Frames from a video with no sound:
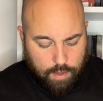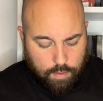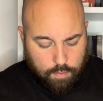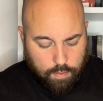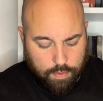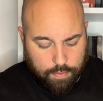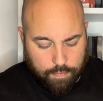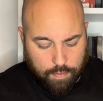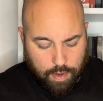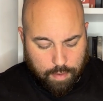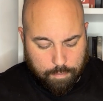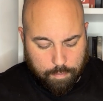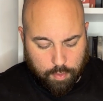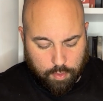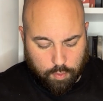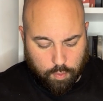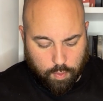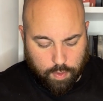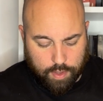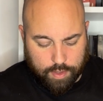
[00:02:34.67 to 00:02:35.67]
with
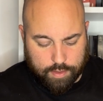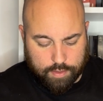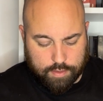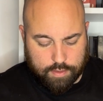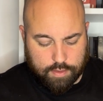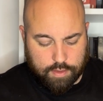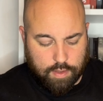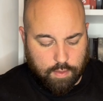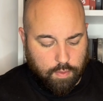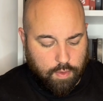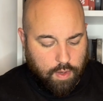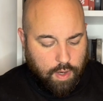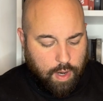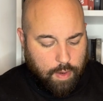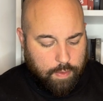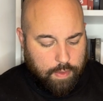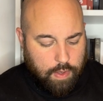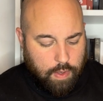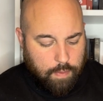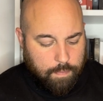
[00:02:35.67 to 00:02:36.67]
5.1 stereo
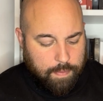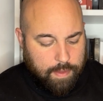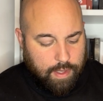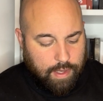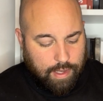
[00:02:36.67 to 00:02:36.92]
audio.